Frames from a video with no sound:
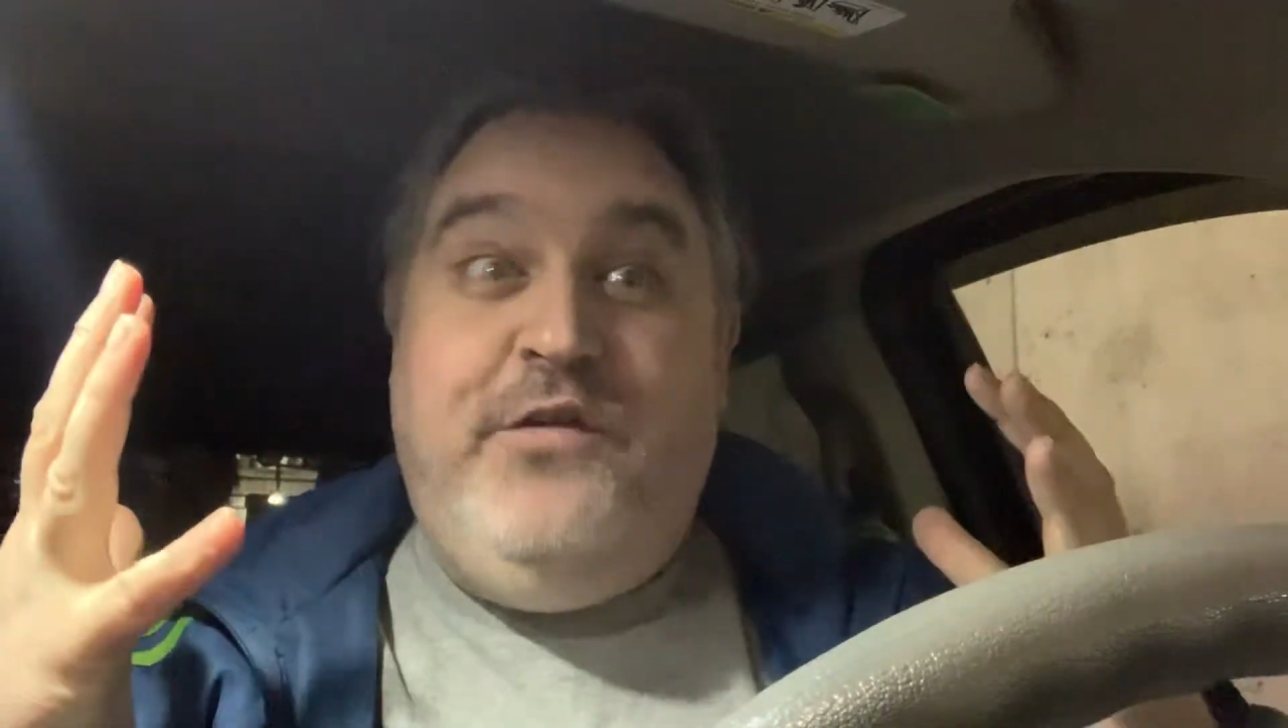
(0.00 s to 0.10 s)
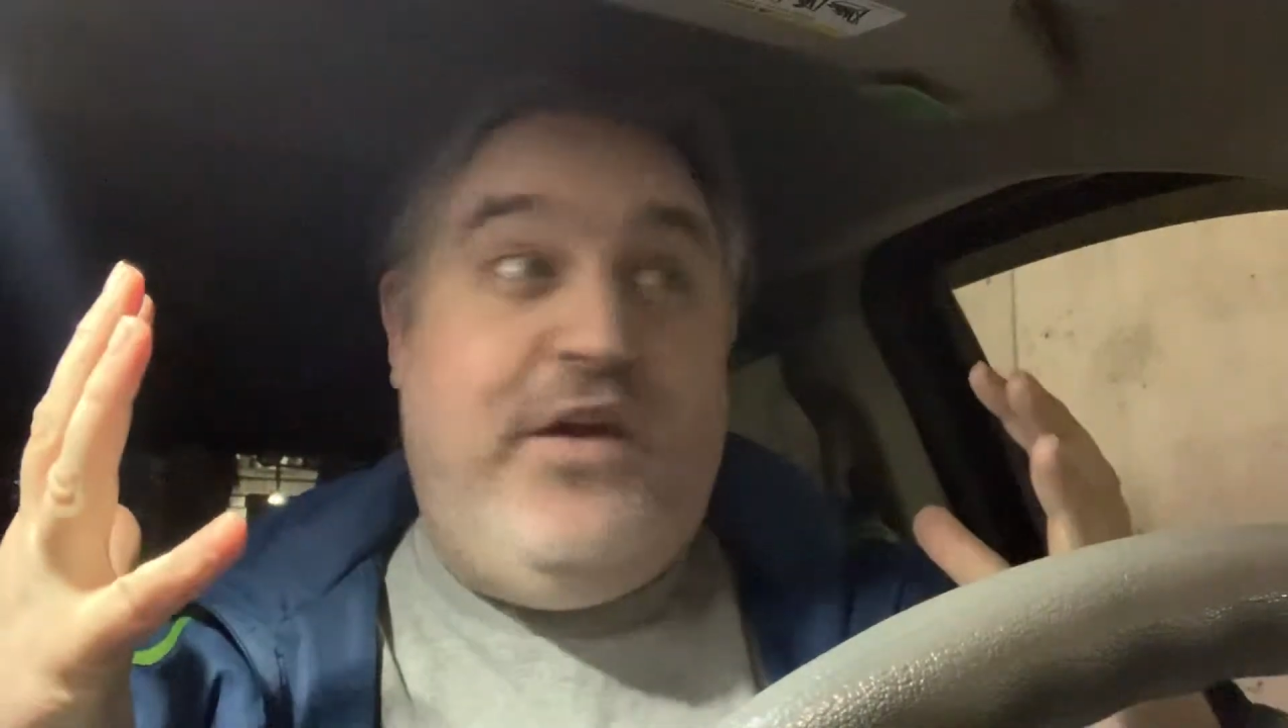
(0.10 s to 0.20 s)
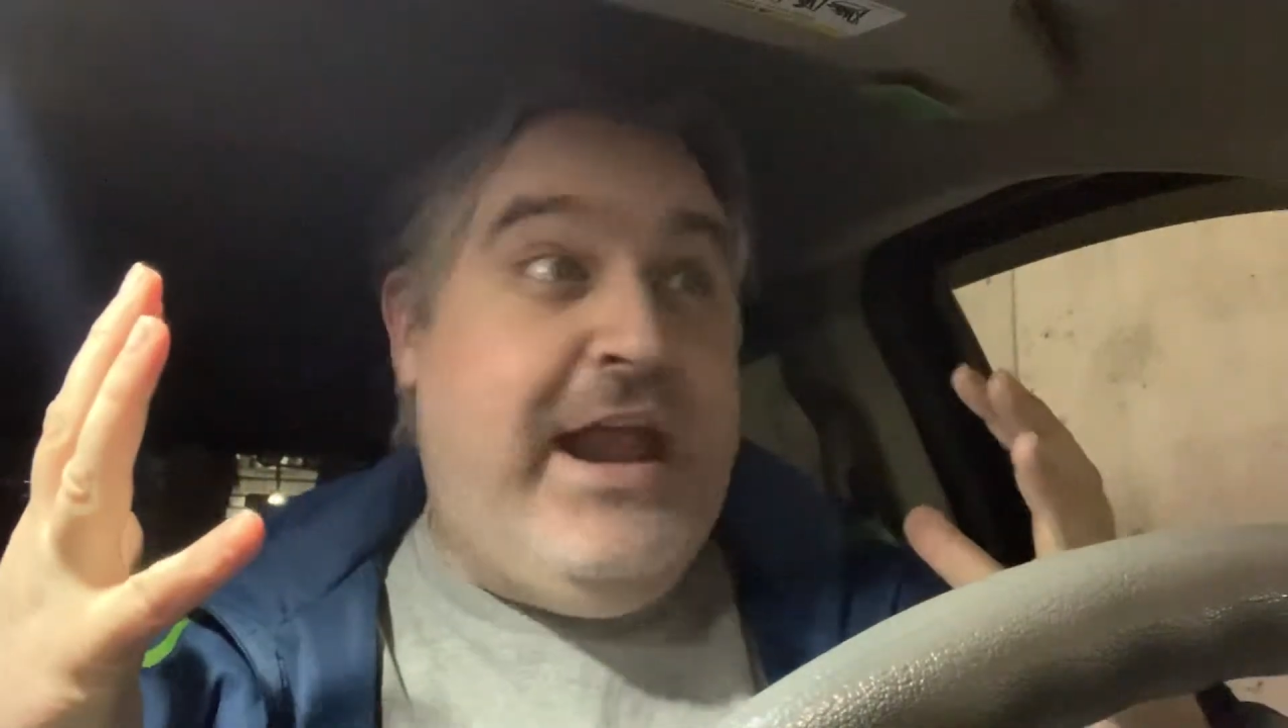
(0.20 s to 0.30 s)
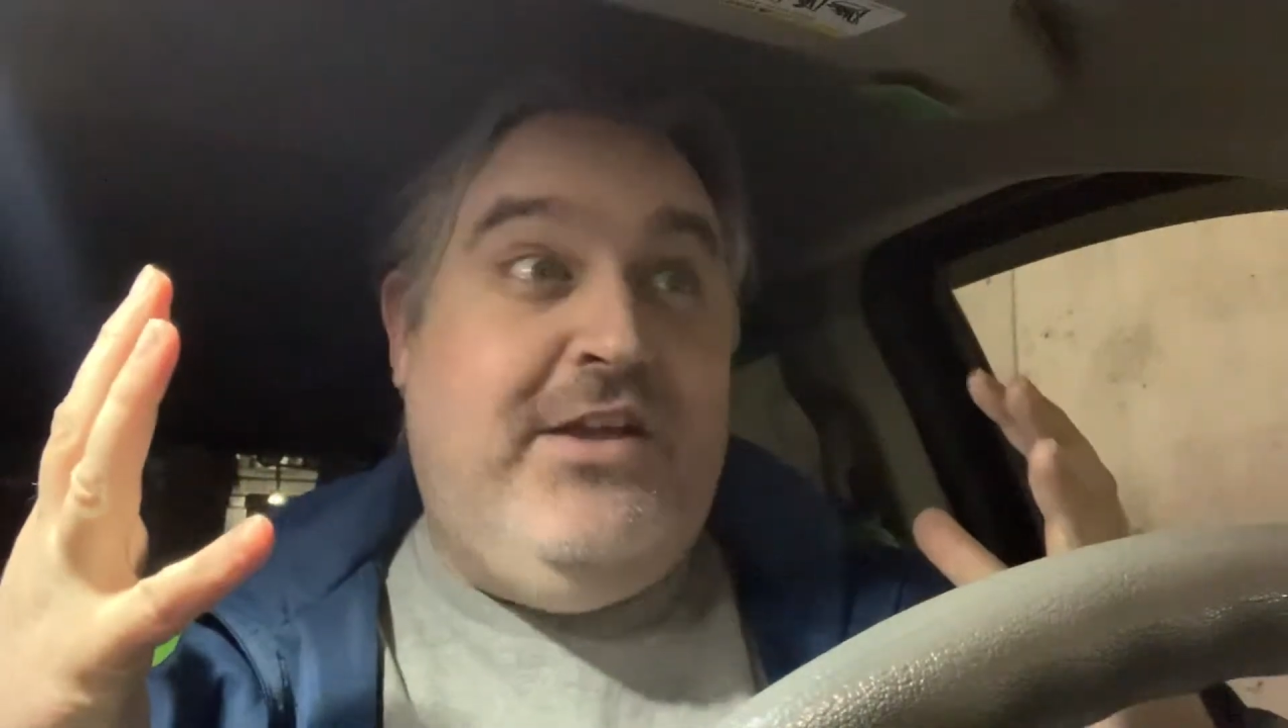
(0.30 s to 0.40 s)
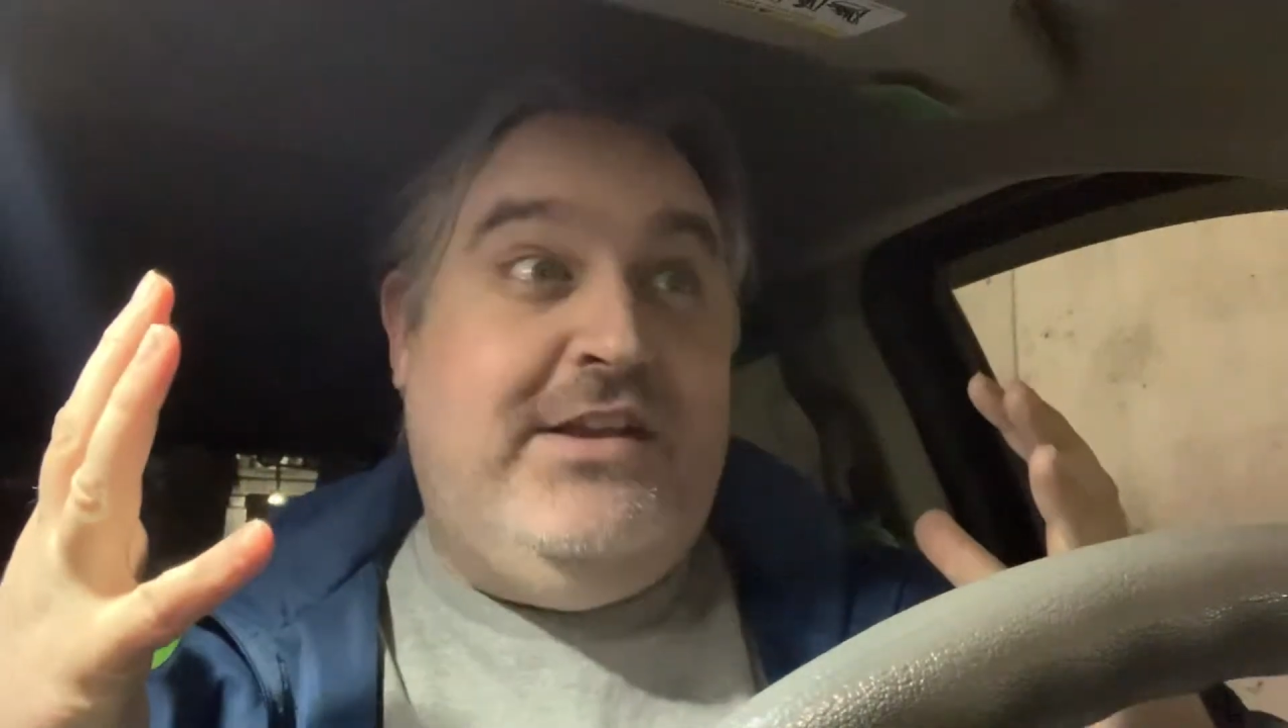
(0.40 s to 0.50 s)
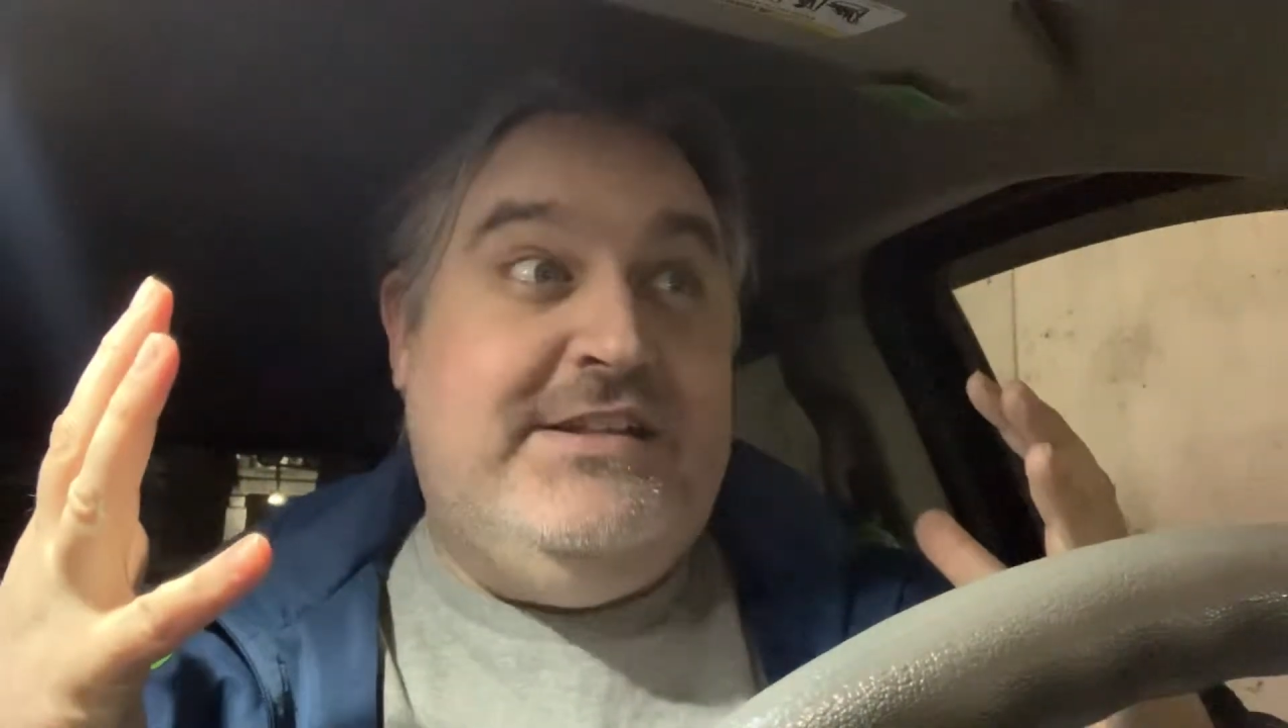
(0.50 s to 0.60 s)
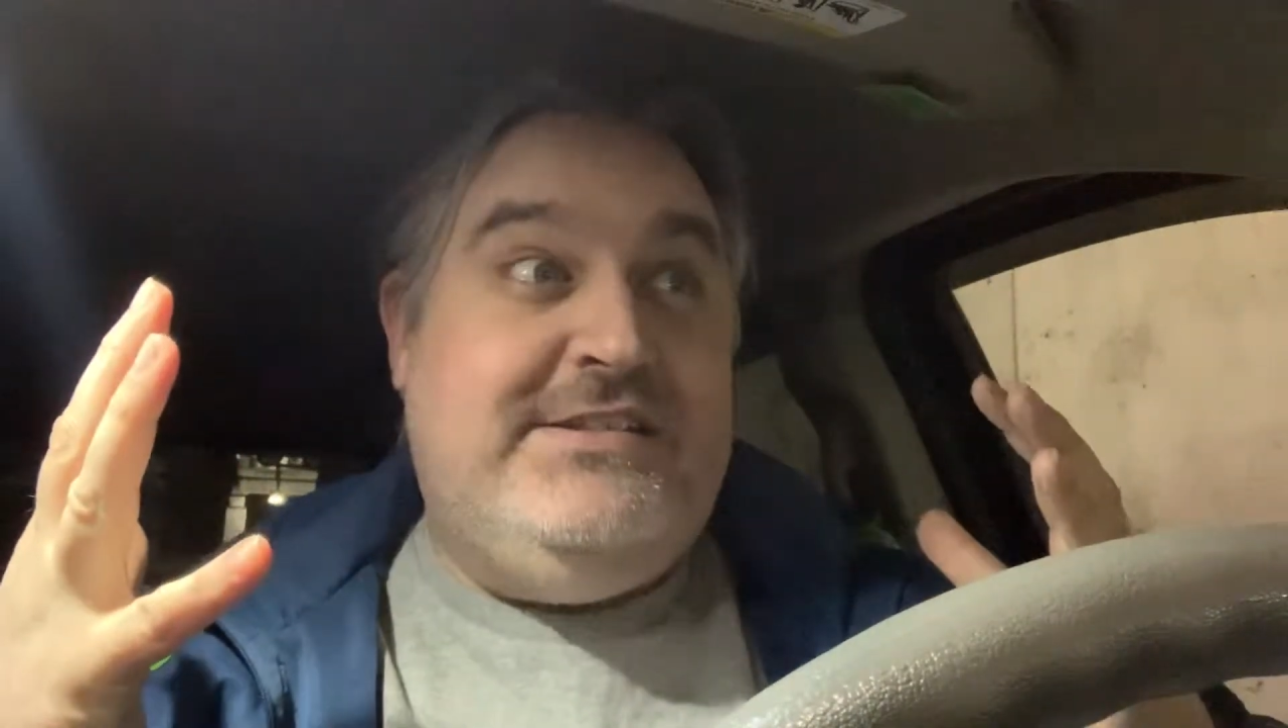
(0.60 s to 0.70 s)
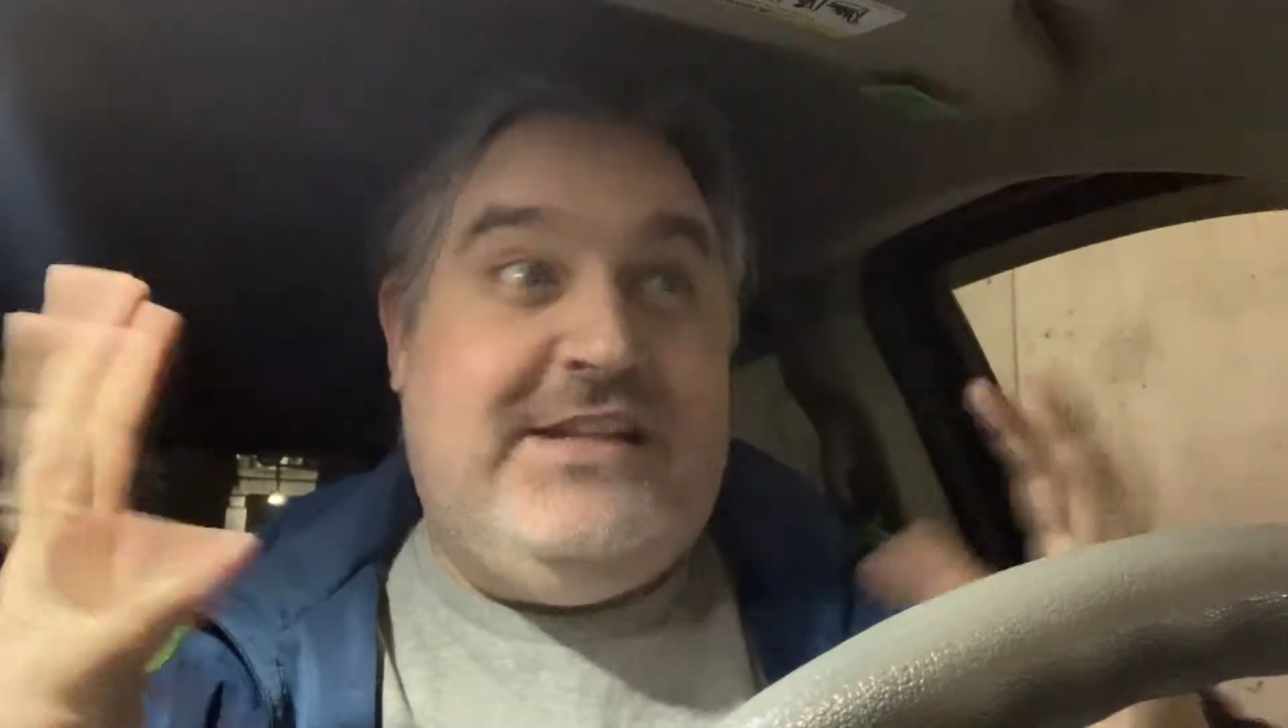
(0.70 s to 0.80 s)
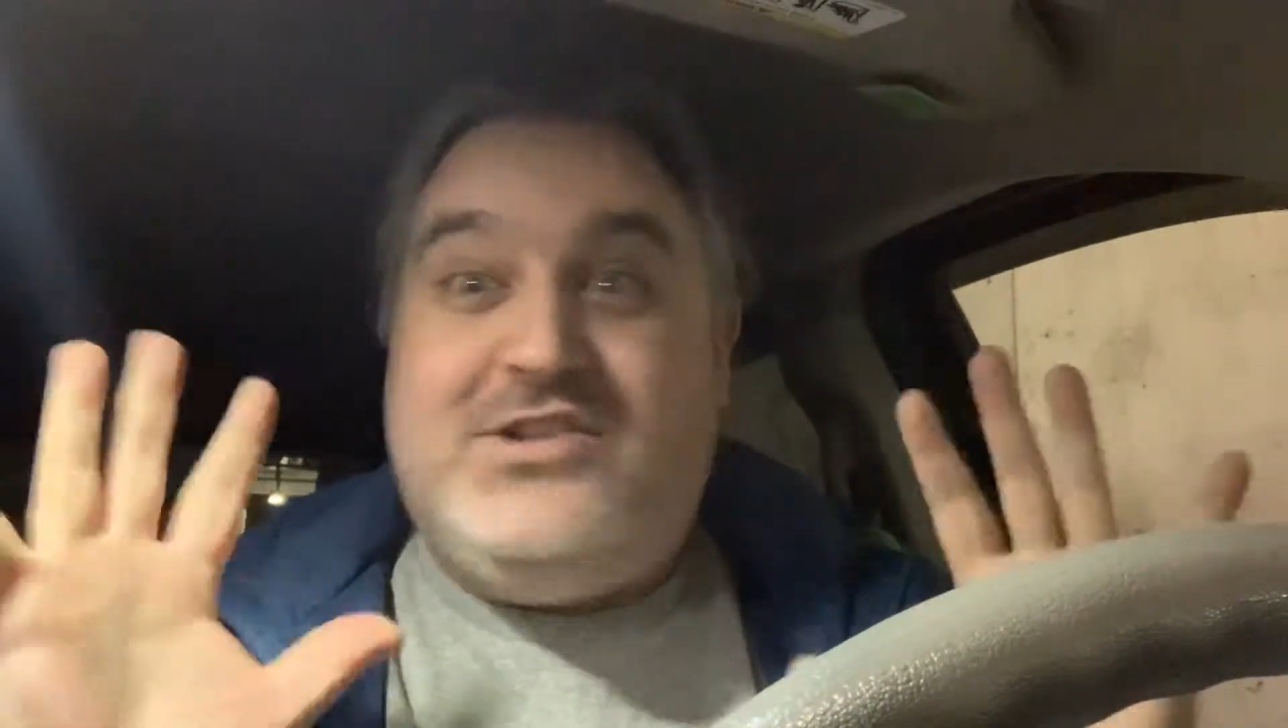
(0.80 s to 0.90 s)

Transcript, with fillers: if they're aliens.